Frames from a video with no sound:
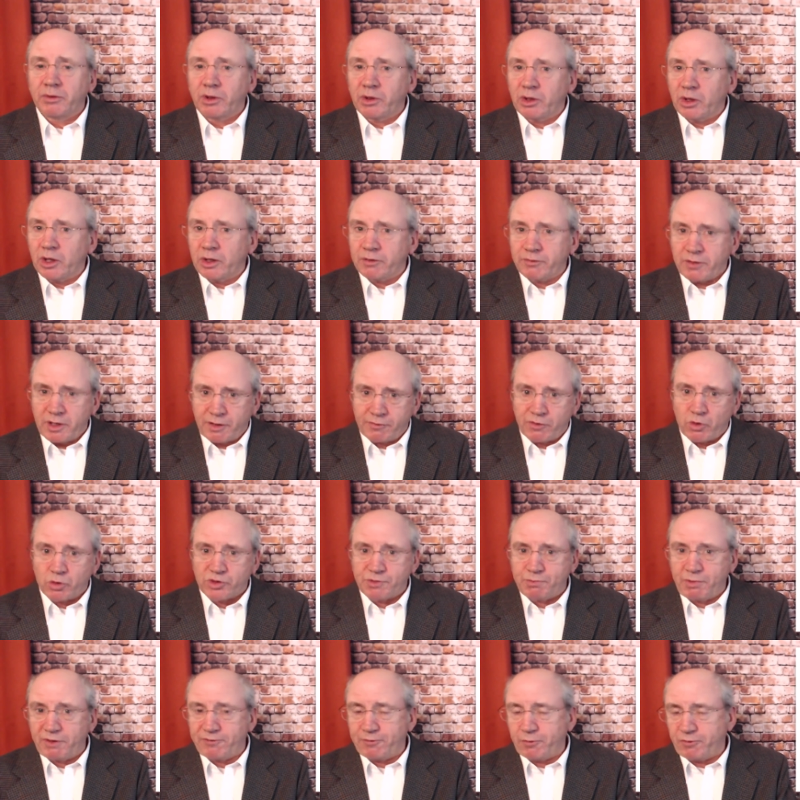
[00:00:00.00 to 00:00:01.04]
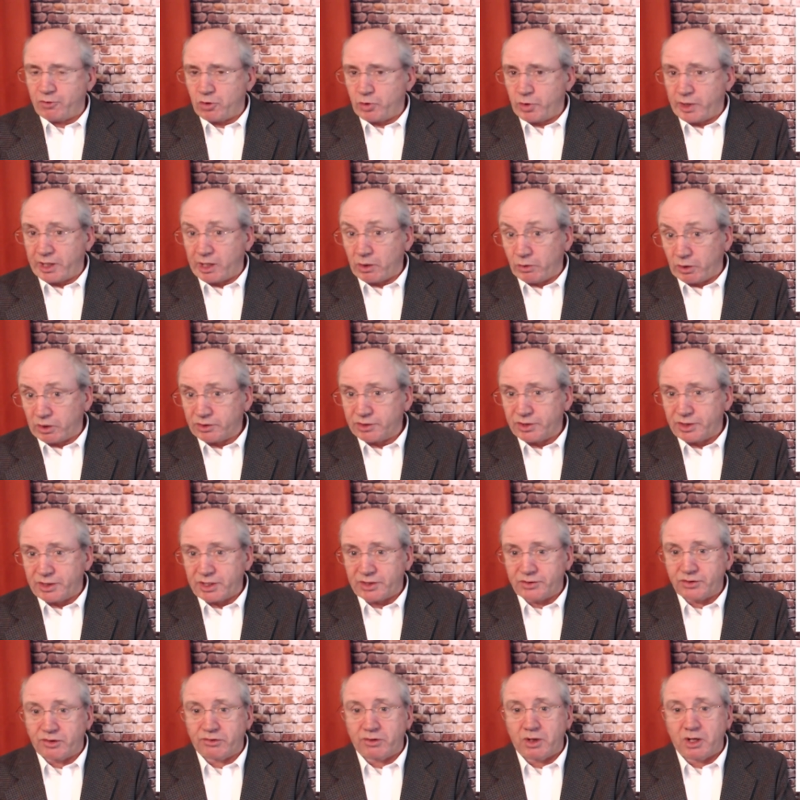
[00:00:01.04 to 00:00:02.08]
of course, before we go on to
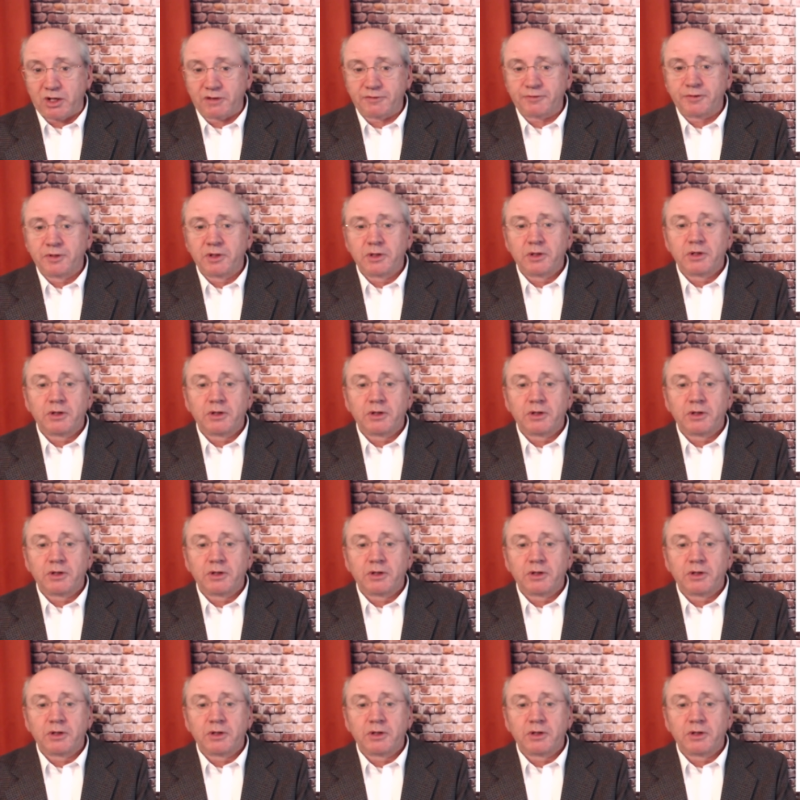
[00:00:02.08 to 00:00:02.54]
this graph,